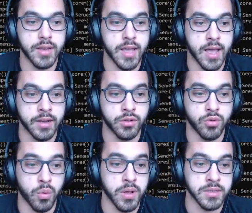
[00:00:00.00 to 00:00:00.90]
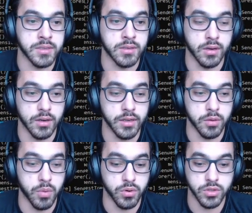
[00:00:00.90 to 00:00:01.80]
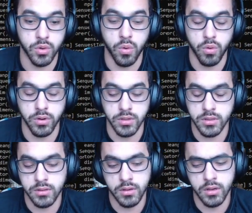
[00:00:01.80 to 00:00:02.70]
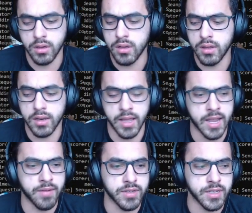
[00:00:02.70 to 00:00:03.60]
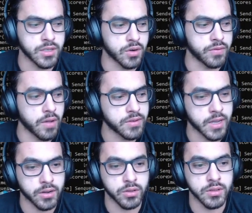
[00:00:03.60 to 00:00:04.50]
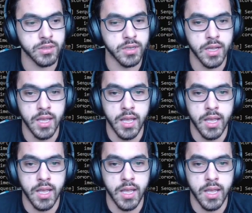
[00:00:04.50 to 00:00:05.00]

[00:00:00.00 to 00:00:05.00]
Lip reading: that requests leaderboard scores like every 6 or 5 seconds,